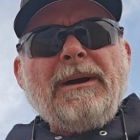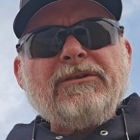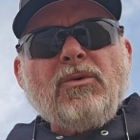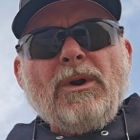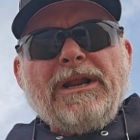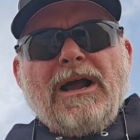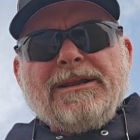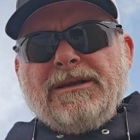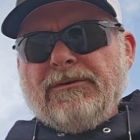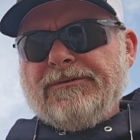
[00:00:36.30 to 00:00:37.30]
about
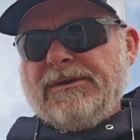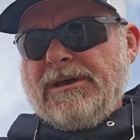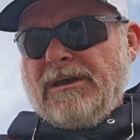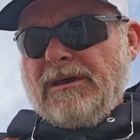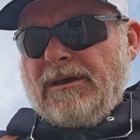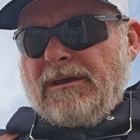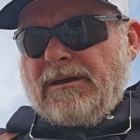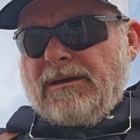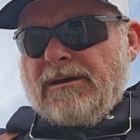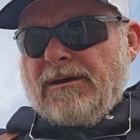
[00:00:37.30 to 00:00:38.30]
29 years.
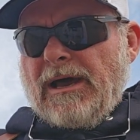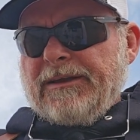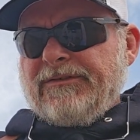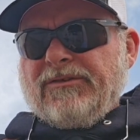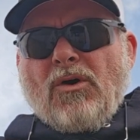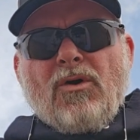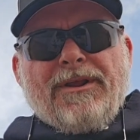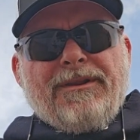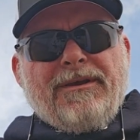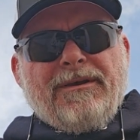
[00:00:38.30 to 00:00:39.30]
I
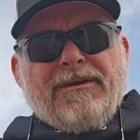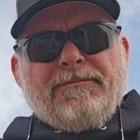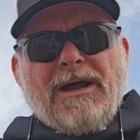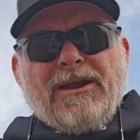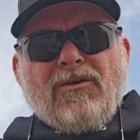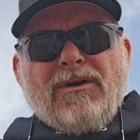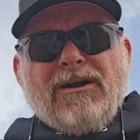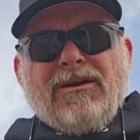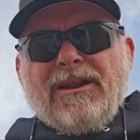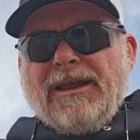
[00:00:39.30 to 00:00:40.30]
started my
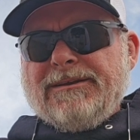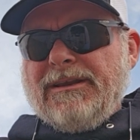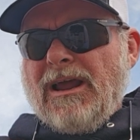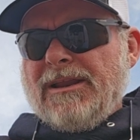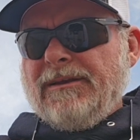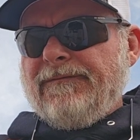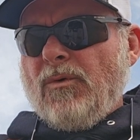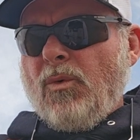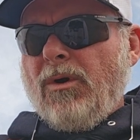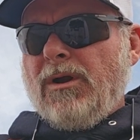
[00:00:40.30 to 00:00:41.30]
career in
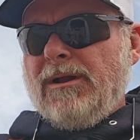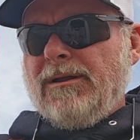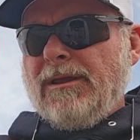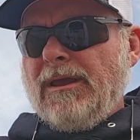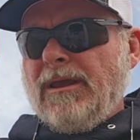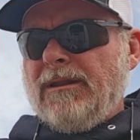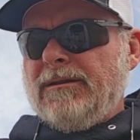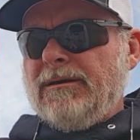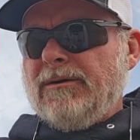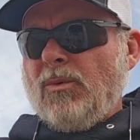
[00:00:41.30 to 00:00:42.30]
1994,
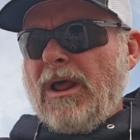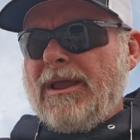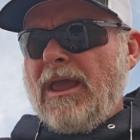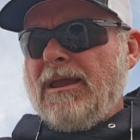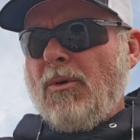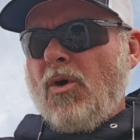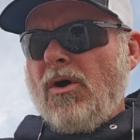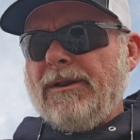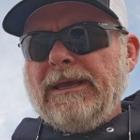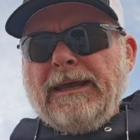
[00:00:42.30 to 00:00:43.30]
and when I came
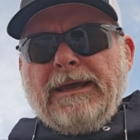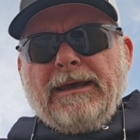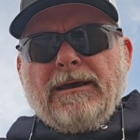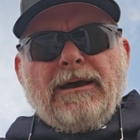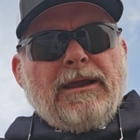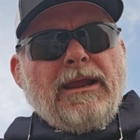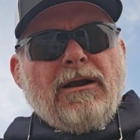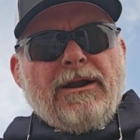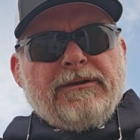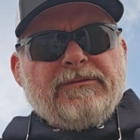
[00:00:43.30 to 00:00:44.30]
on, I
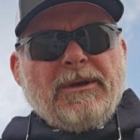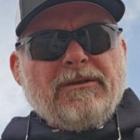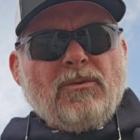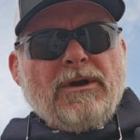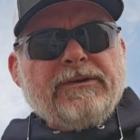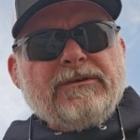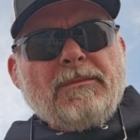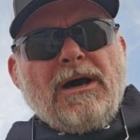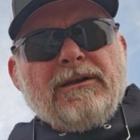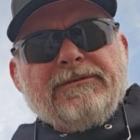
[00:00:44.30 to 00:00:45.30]
carried a Smith & Wesson
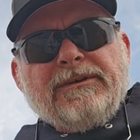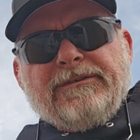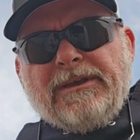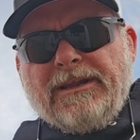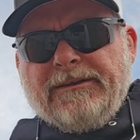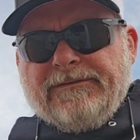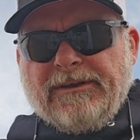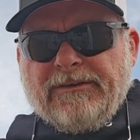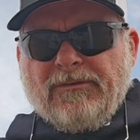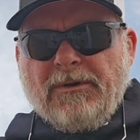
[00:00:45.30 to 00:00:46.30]
Model
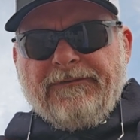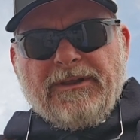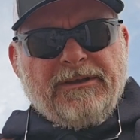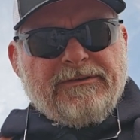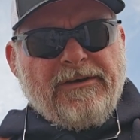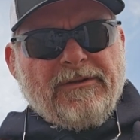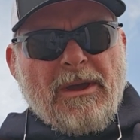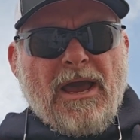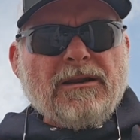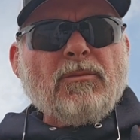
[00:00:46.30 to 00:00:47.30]
686 357
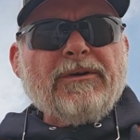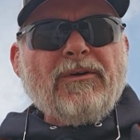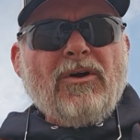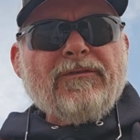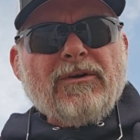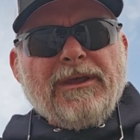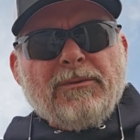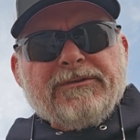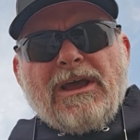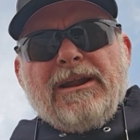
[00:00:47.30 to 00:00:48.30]
Magnum revolver. That
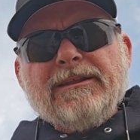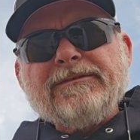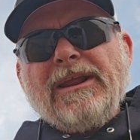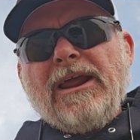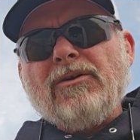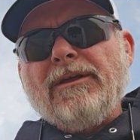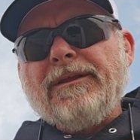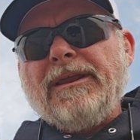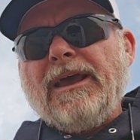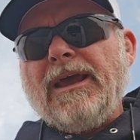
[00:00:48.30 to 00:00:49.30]
was kind of the standard of
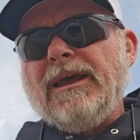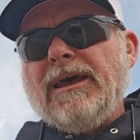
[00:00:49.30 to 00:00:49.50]
the day.